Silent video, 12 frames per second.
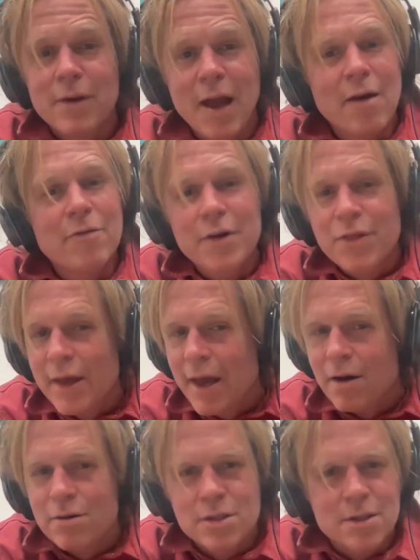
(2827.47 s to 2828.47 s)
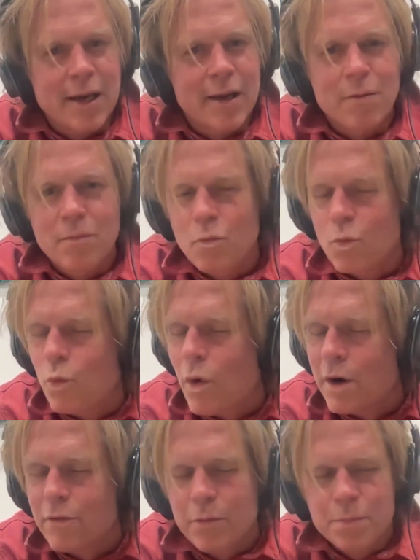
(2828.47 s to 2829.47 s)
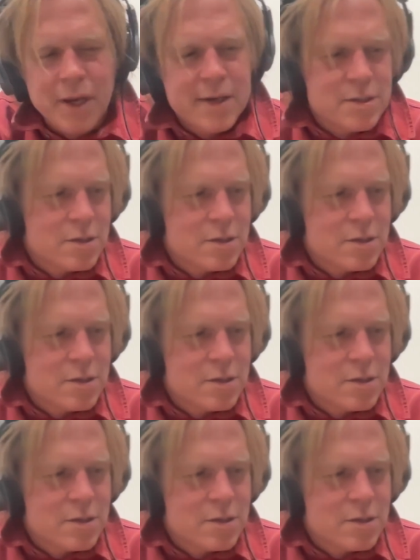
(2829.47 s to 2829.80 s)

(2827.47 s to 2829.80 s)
Everything else, like wonderful place